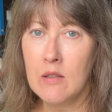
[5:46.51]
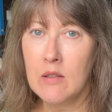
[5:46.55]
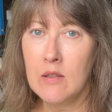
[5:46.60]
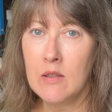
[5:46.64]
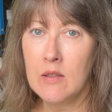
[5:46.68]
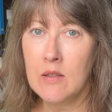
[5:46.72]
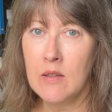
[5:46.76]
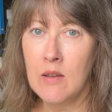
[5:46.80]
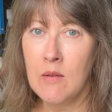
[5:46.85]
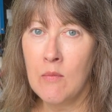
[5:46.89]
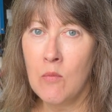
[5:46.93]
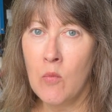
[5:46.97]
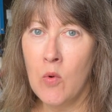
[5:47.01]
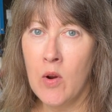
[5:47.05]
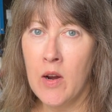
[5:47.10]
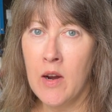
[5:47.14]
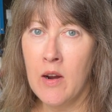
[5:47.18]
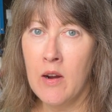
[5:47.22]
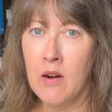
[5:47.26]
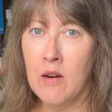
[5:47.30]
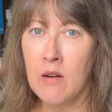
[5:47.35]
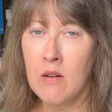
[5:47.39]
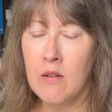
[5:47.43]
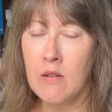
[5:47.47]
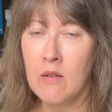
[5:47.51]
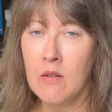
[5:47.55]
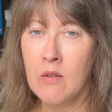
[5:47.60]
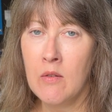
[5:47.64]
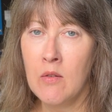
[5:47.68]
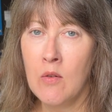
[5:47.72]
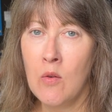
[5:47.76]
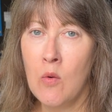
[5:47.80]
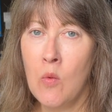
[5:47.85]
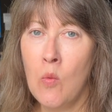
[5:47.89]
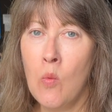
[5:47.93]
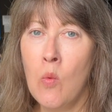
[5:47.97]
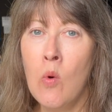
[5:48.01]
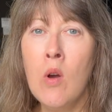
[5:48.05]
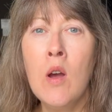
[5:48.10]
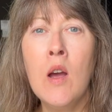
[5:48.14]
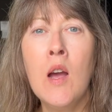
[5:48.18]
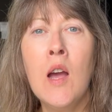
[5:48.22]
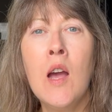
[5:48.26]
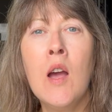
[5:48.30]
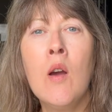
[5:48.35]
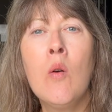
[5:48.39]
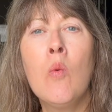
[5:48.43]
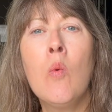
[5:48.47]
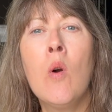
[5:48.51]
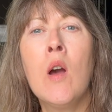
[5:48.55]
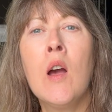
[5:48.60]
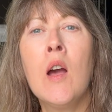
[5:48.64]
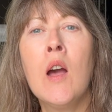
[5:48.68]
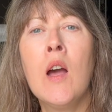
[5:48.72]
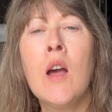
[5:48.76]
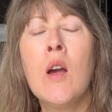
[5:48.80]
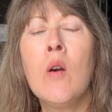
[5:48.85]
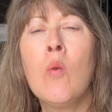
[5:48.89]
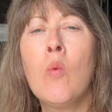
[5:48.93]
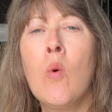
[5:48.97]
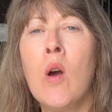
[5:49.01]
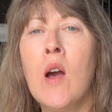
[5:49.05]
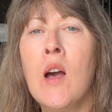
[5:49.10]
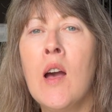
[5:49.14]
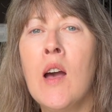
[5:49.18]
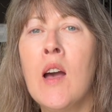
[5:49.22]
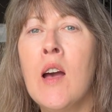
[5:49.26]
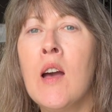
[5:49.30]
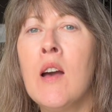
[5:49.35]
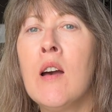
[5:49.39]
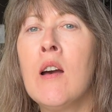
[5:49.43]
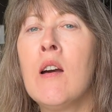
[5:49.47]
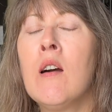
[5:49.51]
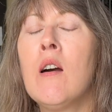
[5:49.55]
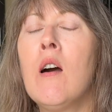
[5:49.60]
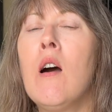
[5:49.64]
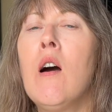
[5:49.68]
somewhere. Wah, wah, wah.